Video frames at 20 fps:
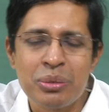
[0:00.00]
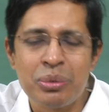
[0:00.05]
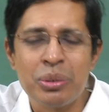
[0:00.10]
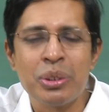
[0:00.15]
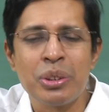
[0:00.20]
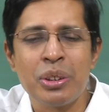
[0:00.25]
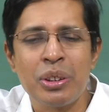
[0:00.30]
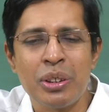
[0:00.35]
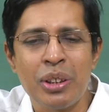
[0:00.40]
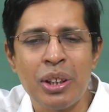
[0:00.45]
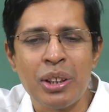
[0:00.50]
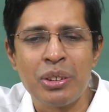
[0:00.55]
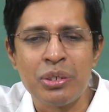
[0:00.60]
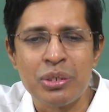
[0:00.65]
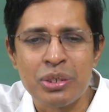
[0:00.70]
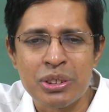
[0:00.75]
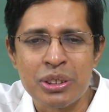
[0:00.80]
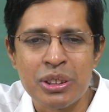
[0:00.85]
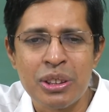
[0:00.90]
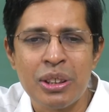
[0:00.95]
would
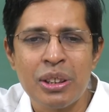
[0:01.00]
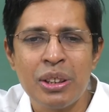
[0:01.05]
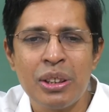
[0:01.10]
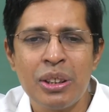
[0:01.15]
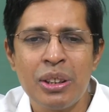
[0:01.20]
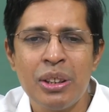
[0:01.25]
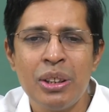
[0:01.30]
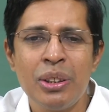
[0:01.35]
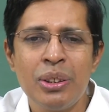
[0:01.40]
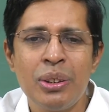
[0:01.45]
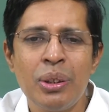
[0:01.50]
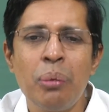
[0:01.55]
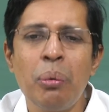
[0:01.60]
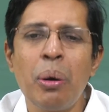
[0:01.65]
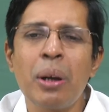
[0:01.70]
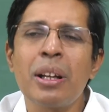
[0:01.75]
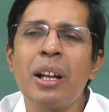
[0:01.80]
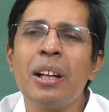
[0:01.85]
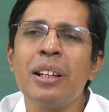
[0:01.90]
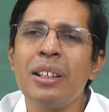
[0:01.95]
reduce. Now
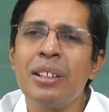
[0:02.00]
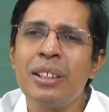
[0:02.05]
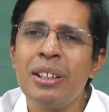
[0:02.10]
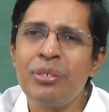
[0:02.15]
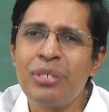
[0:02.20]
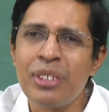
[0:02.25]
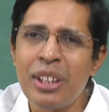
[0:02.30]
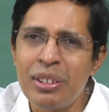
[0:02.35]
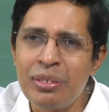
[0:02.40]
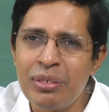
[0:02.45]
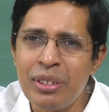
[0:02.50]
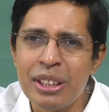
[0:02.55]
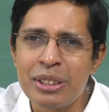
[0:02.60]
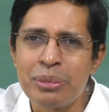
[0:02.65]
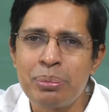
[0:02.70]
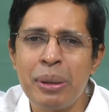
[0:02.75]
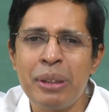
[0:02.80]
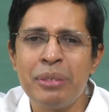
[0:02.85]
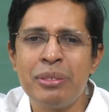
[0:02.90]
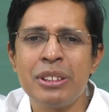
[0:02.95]
what are the different ways
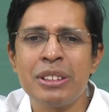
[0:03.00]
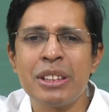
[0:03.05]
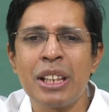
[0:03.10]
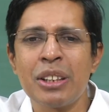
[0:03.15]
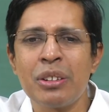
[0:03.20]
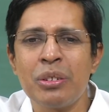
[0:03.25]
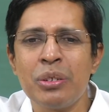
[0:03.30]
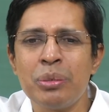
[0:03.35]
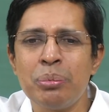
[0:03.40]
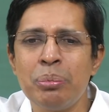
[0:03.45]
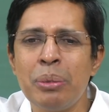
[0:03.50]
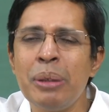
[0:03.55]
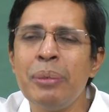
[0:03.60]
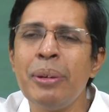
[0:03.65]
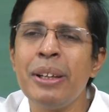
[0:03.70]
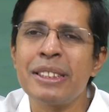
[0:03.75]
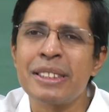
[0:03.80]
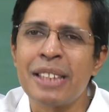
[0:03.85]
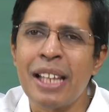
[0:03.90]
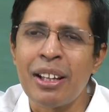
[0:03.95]
by which I could
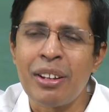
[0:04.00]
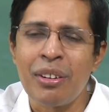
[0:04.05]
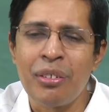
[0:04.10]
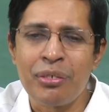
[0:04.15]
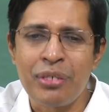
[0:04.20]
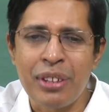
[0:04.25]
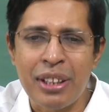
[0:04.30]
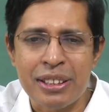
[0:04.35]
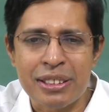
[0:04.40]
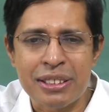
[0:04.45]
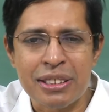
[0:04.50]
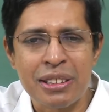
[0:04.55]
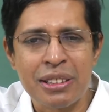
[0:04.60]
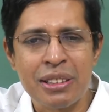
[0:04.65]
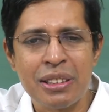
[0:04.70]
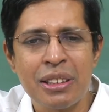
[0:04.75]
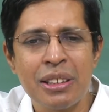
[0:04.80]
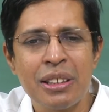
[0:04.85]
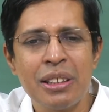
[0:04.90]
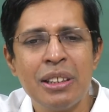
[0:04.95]
minimize lack of trust?
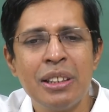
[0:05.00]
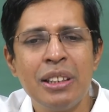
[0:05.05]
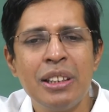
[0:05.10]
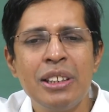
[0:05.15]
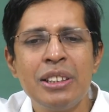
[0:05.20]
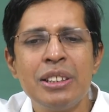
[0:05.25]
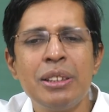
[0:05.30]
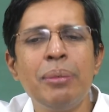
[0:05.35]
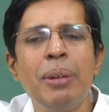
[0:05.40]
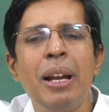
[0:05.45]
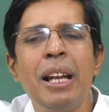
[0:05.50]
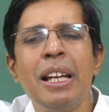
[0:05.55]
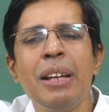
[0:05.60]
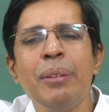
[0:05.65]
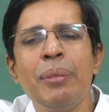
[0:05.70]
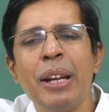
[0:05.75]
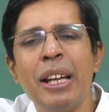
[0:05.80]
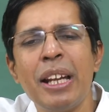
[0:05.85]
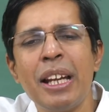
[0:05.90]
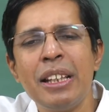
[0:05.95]

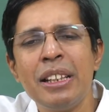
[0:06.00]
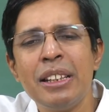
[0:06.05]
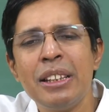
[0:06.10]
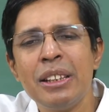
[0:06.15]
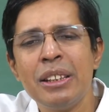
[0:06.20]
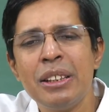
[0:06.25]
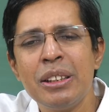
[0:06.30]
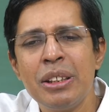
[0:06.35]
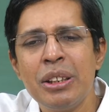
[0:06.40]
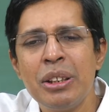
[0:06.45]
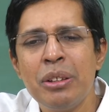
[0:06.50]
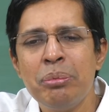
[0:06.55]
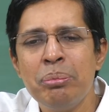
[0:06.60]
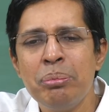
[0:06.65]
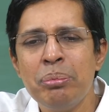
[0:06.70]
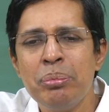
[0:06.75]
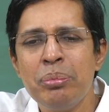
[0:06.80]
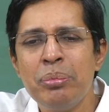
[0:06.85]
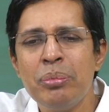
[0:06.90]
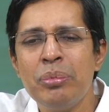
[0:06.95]
Similarly,
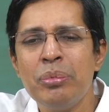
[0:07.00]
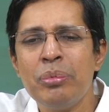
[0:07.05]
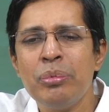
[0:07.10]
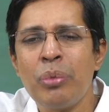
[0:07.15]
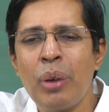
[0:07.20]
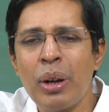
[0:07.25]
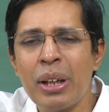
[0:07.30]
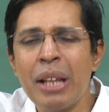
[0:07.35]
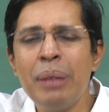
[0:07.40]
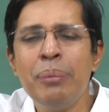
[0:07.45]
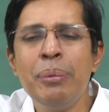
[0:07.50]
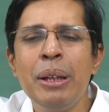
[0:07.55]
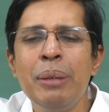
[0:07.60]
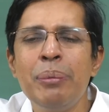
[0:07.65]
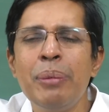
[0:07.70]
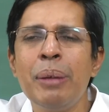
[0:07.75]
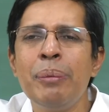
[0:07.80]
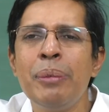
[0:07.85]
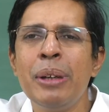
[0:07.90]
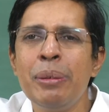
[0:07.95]
what I mean
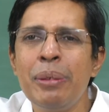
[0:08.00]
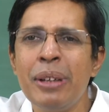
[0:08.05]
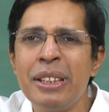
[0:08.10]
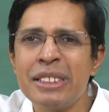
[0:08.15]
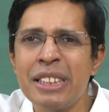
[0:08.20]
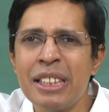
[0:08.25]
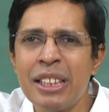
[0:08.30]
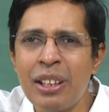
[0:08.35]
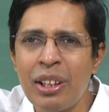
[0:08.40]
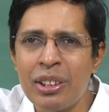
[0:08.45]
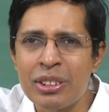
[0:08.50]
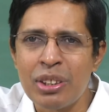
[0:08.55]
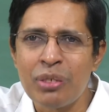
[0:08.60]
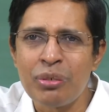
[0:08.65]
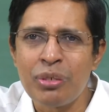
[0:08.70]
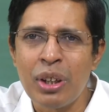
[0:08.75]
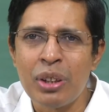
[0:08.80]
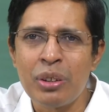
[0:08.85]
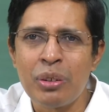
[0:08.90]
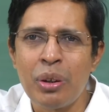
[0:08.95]
by minimizing loss of
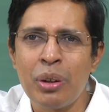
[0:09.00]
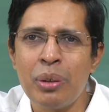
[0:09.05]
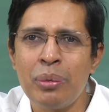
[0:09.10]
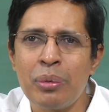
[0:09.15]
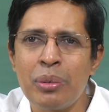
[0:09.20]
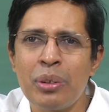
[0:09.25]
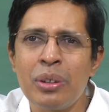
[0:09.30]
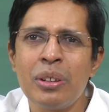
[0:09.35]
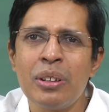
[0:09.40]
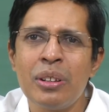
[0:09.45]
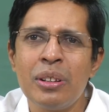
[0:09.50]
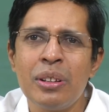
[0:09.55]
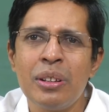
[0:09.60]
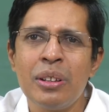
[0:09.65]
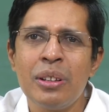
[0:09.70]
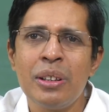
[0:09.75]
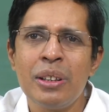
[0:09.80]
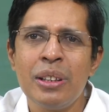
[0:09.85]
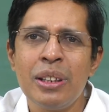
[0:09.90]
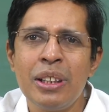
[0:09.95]
control
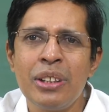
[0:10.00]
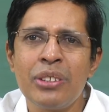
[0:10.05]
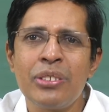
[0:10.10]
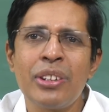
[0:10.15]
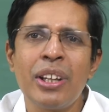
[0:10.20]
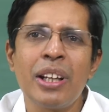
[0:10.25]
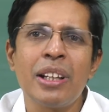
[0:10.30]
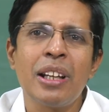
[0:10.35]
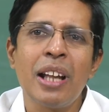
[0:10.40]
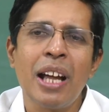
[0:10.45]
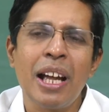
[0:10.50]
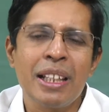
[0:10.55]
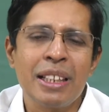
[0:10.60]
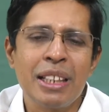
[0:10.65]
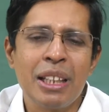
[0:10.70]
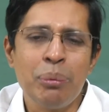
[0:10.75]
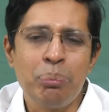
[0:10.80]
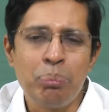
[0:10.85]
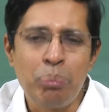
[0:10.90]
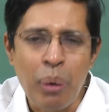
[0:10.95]
is that I
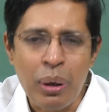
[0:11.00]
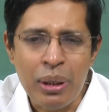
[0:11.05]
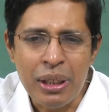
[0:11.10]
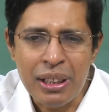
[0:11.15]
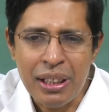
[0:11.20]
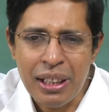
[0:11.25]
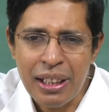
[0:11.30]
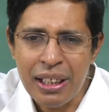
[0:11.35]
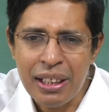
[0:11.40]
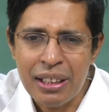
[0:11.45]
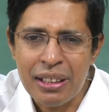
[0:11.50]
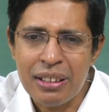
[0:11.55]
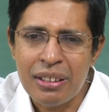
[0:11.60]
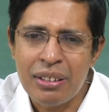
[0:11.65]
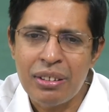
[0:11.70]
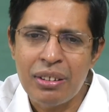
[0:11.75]
keep monitoring,